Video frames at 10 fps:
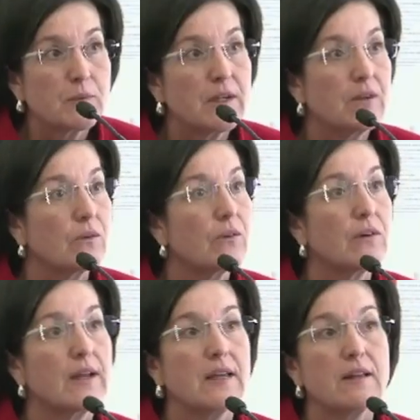one
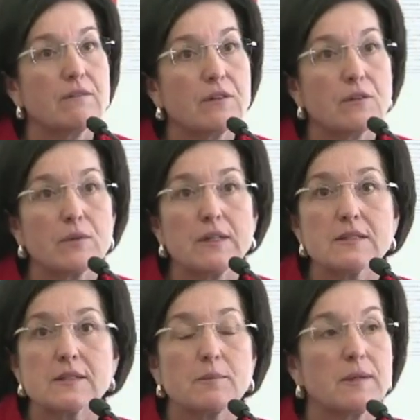or any of the 3
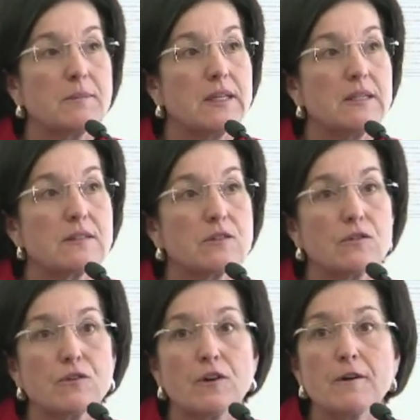subcommittees so
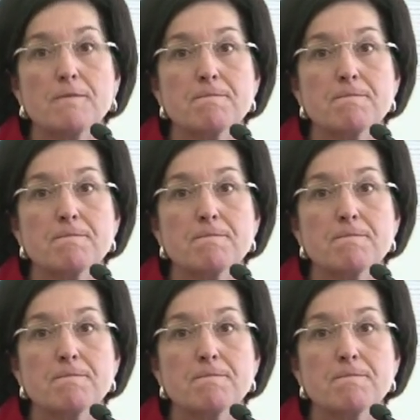far?